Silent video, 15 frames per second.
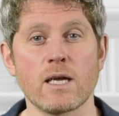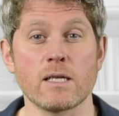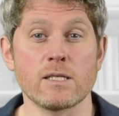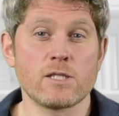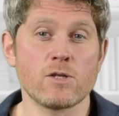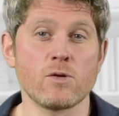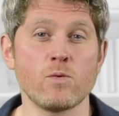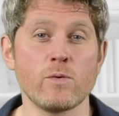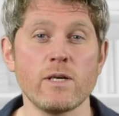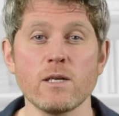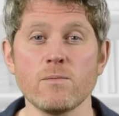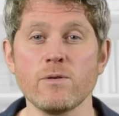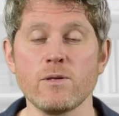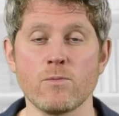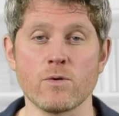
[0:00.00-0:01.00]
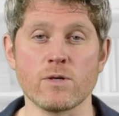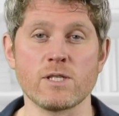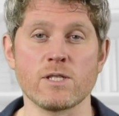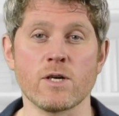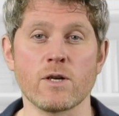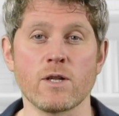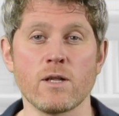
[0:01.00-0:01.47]
and so we can be more
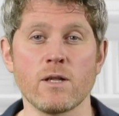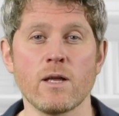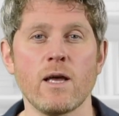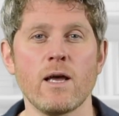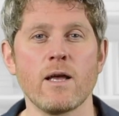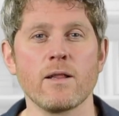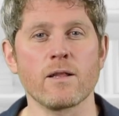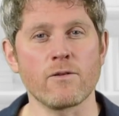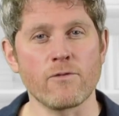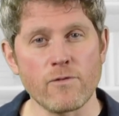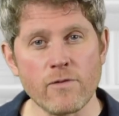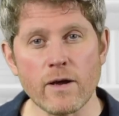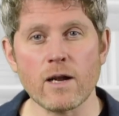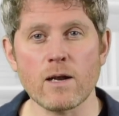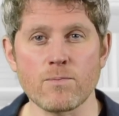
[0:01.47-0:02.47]
certain that the final